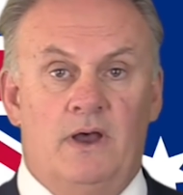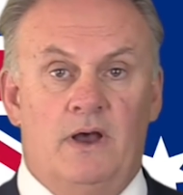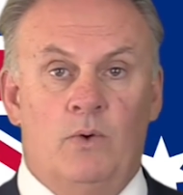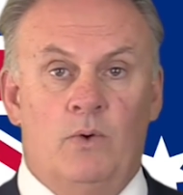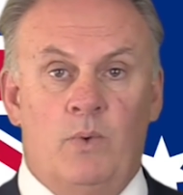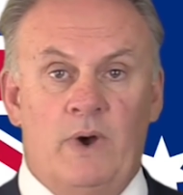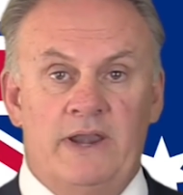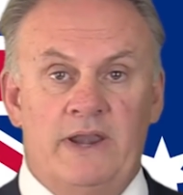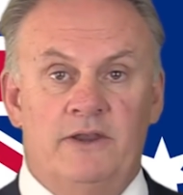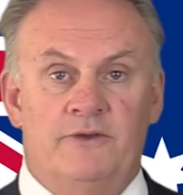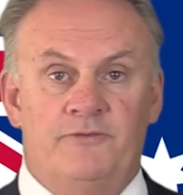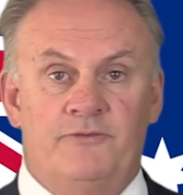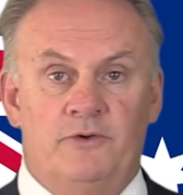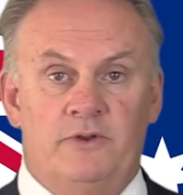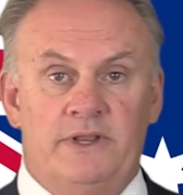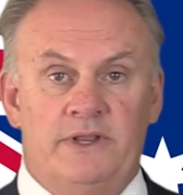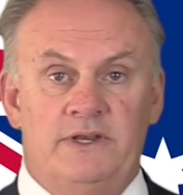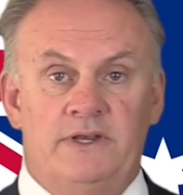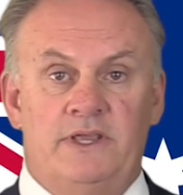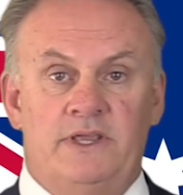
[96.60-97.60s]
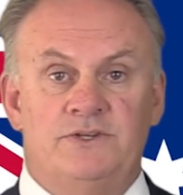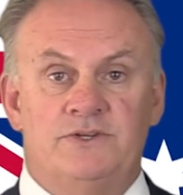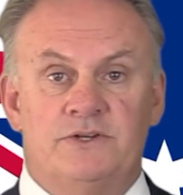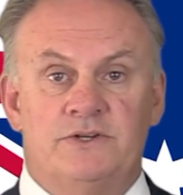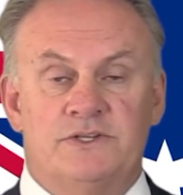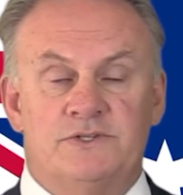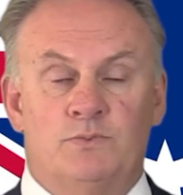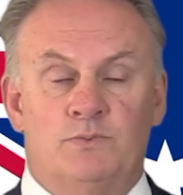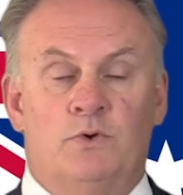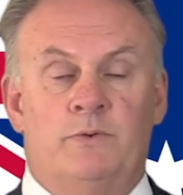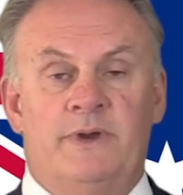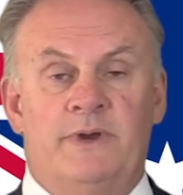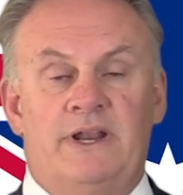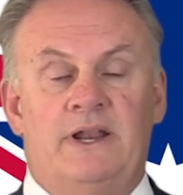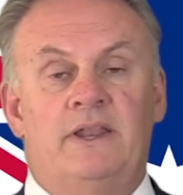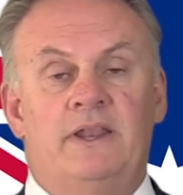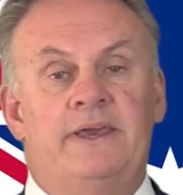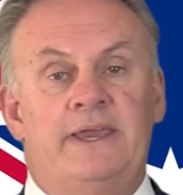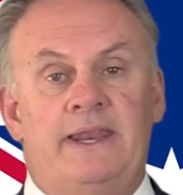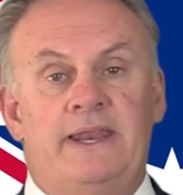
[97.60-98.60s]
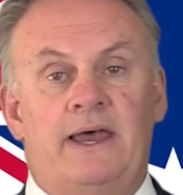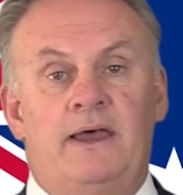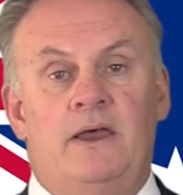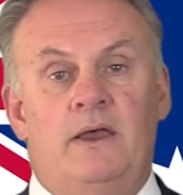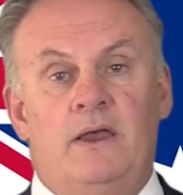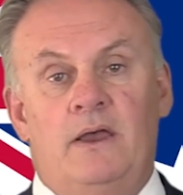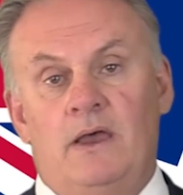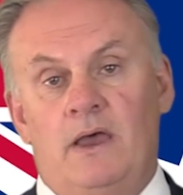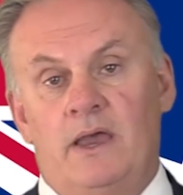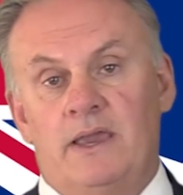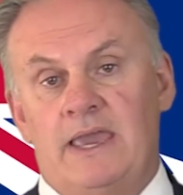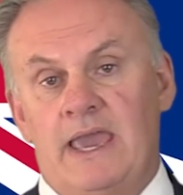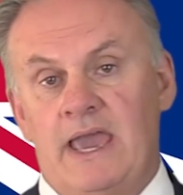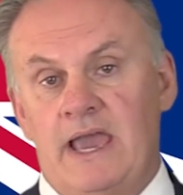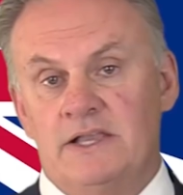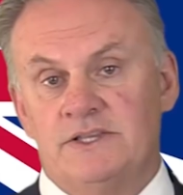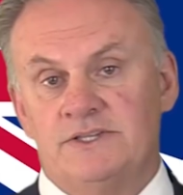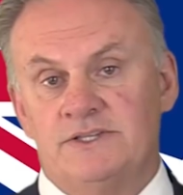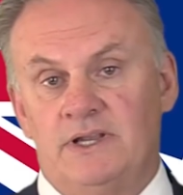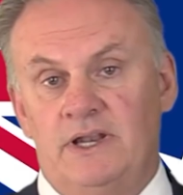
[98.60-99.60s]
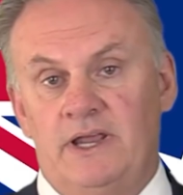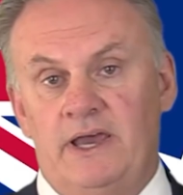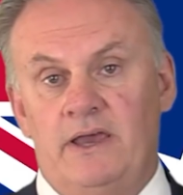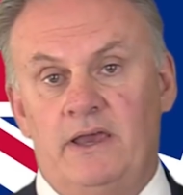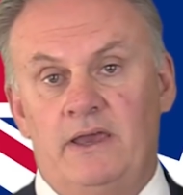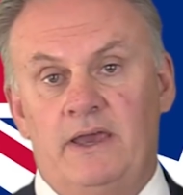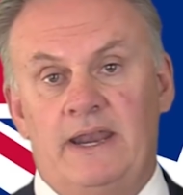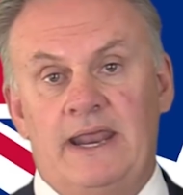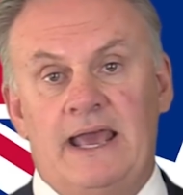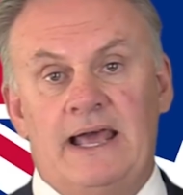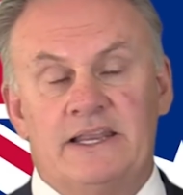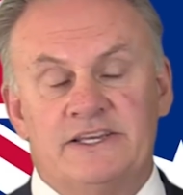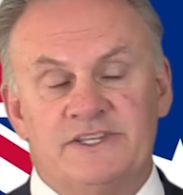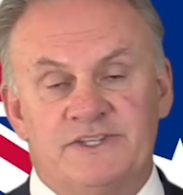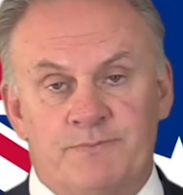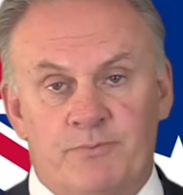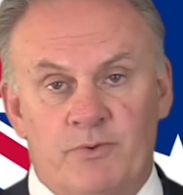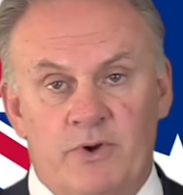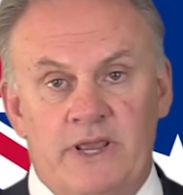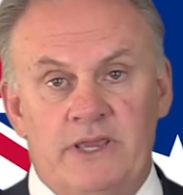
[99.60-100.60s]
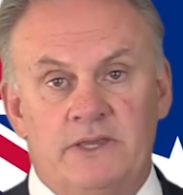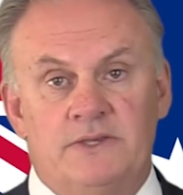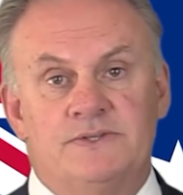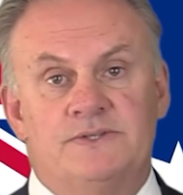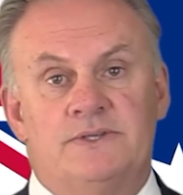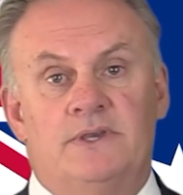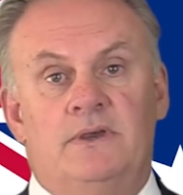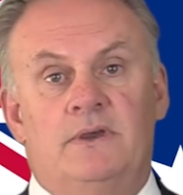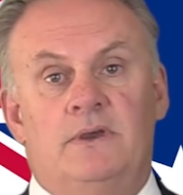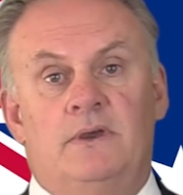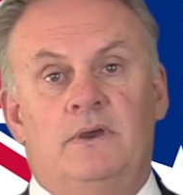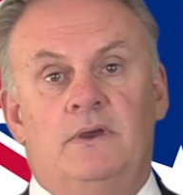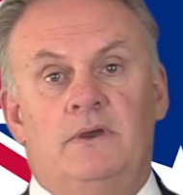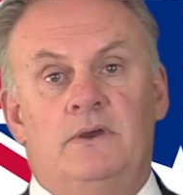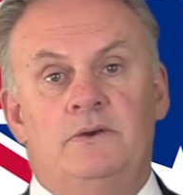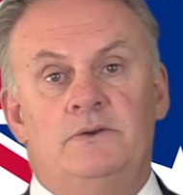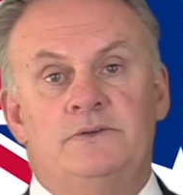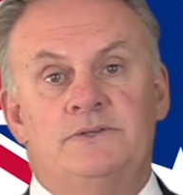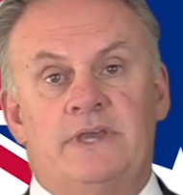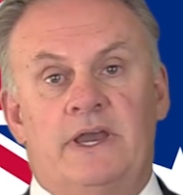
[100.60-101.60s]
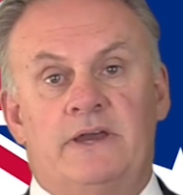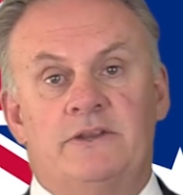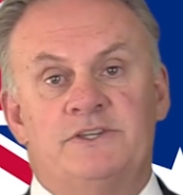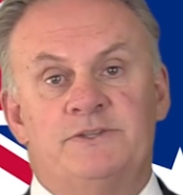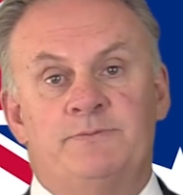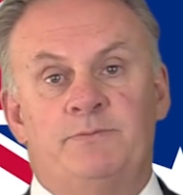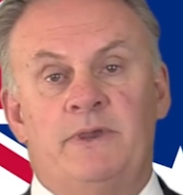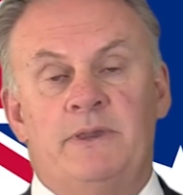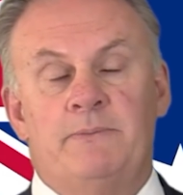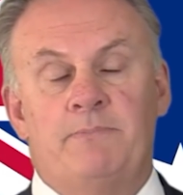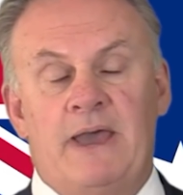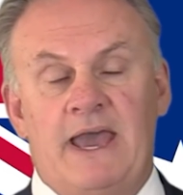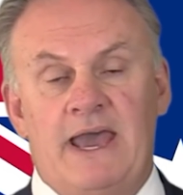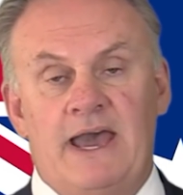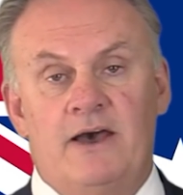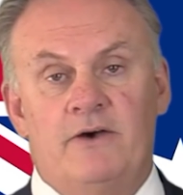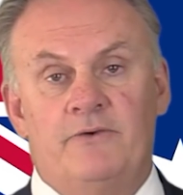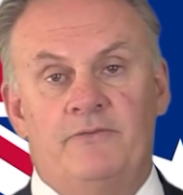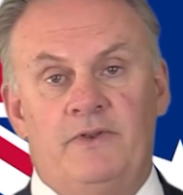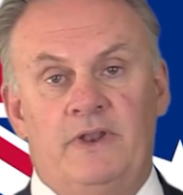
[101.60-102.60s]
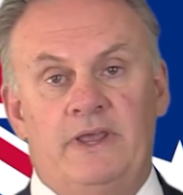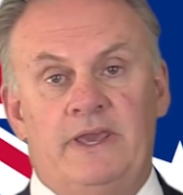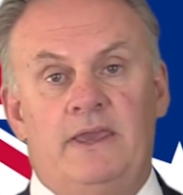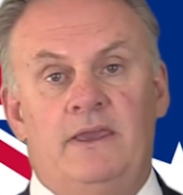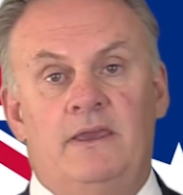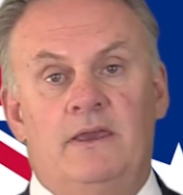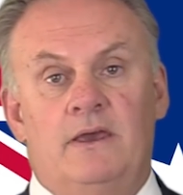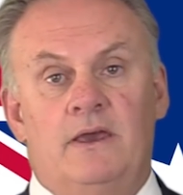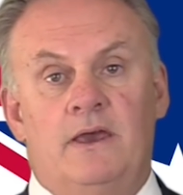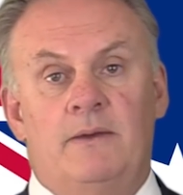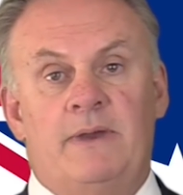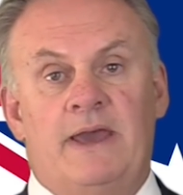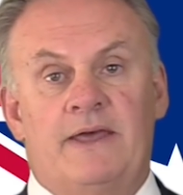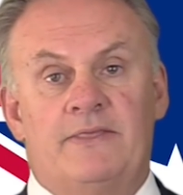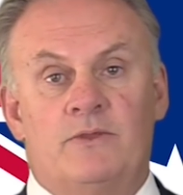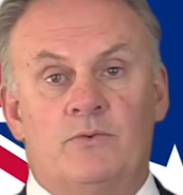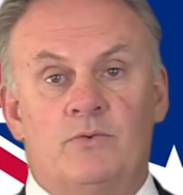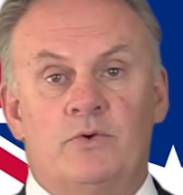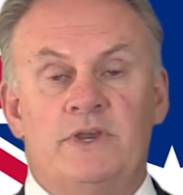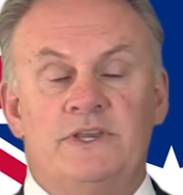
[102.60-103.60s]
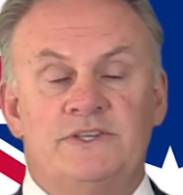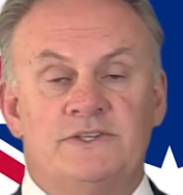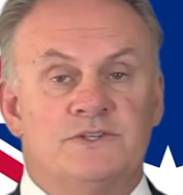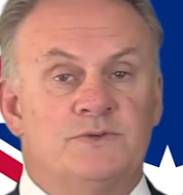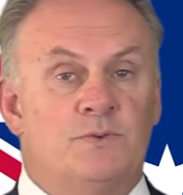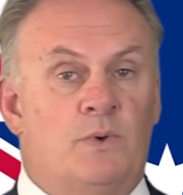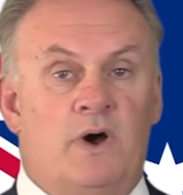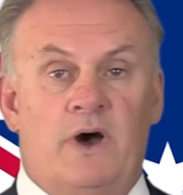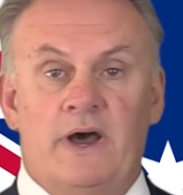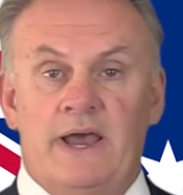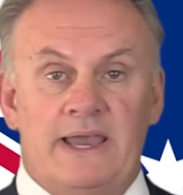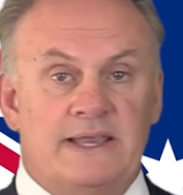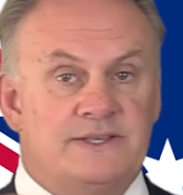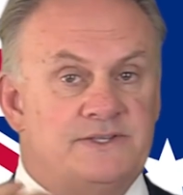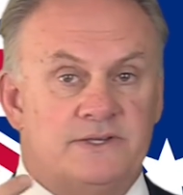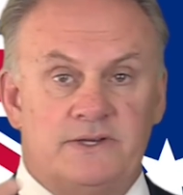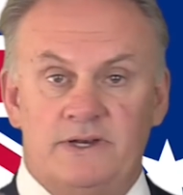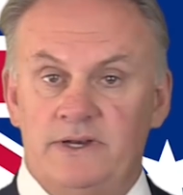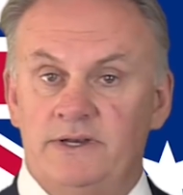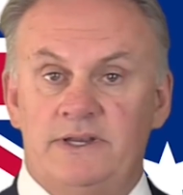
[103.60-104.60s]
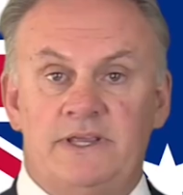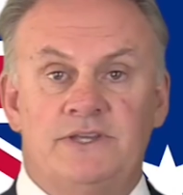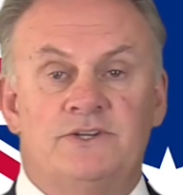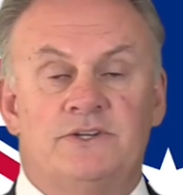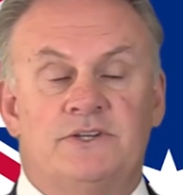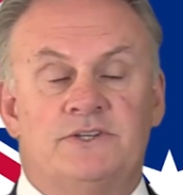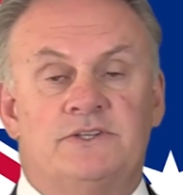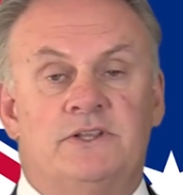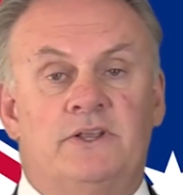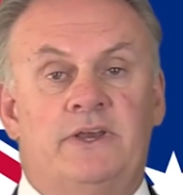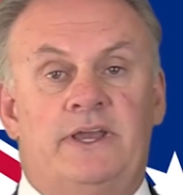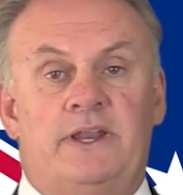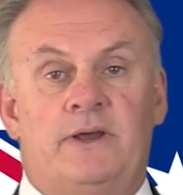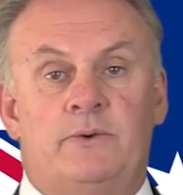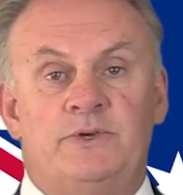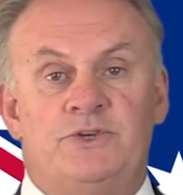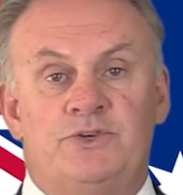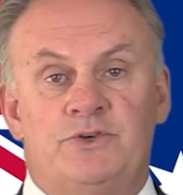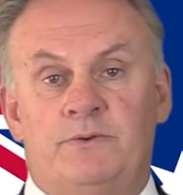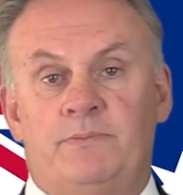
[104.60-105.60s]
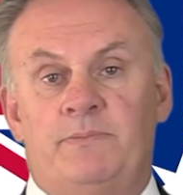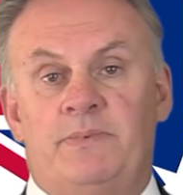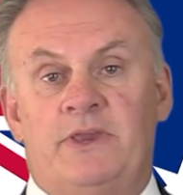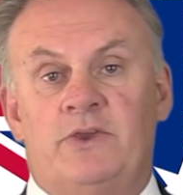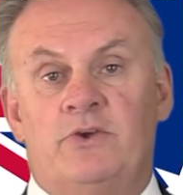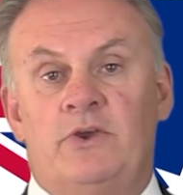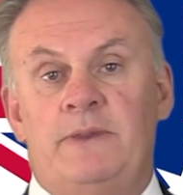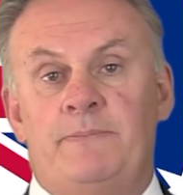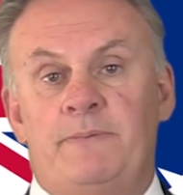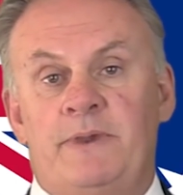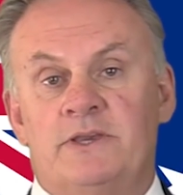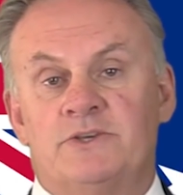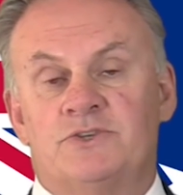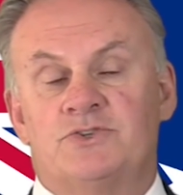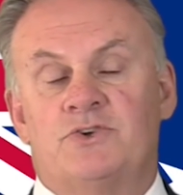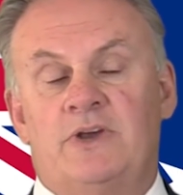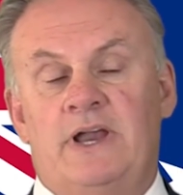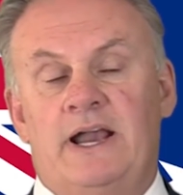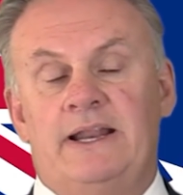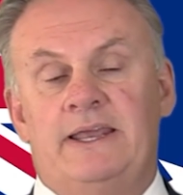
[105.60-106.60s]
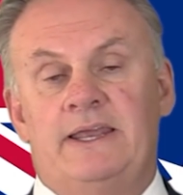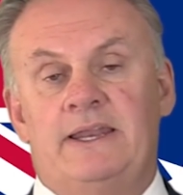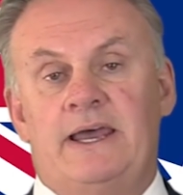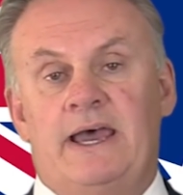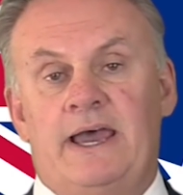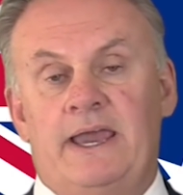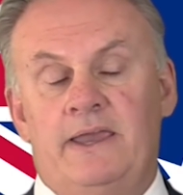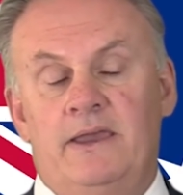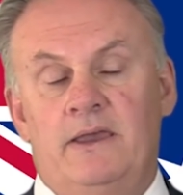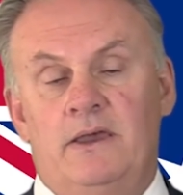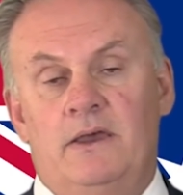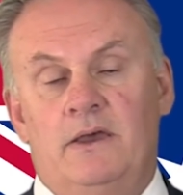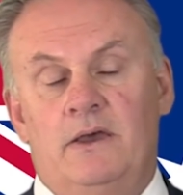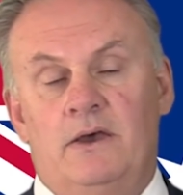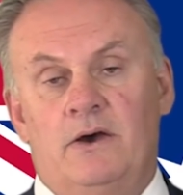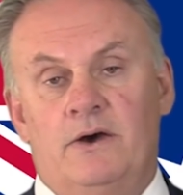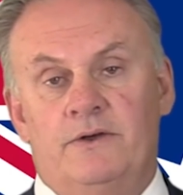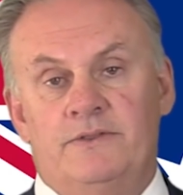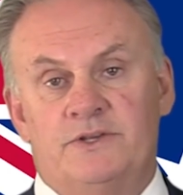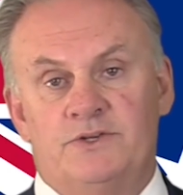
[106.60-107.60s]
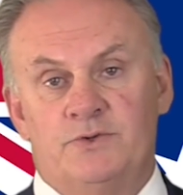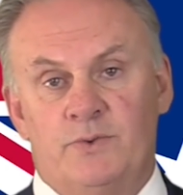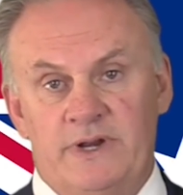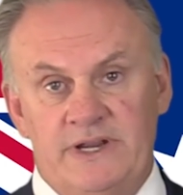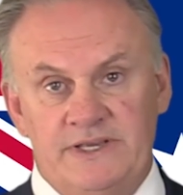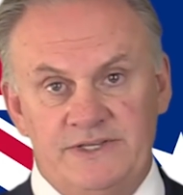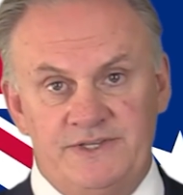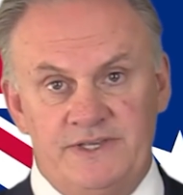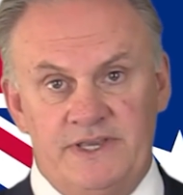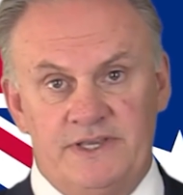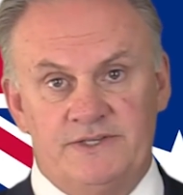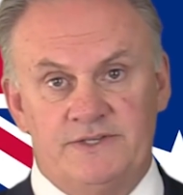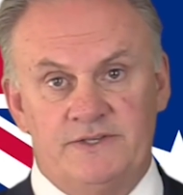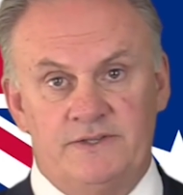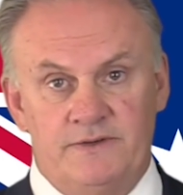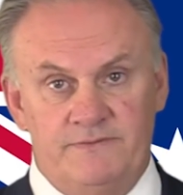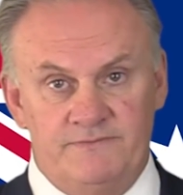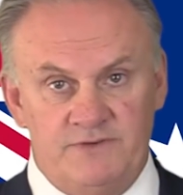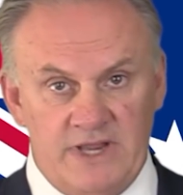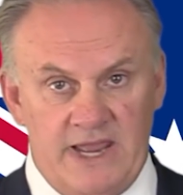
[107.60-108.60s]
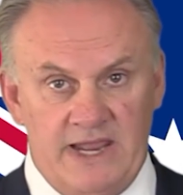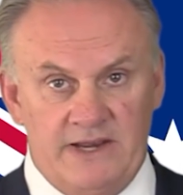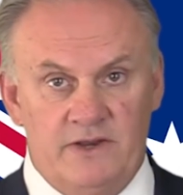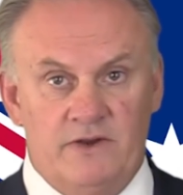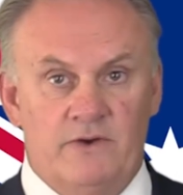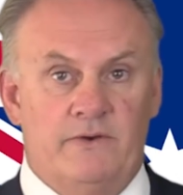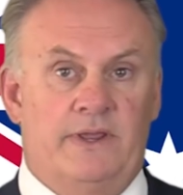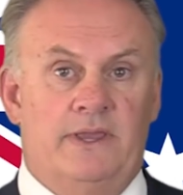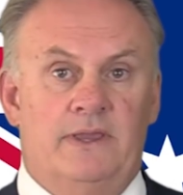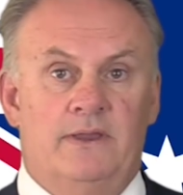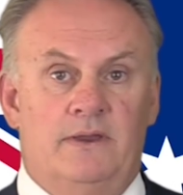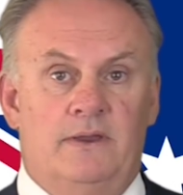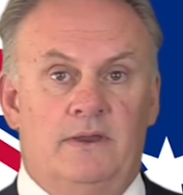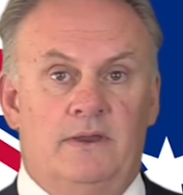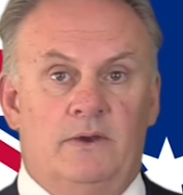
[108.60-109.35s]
a wonderful Indigenous woman, a leader, a councillor at Alice Springs, who's going to speak powerfully about the reasons why, as an Indigenous leader, we should be keeping Australia Day on the 26th of January.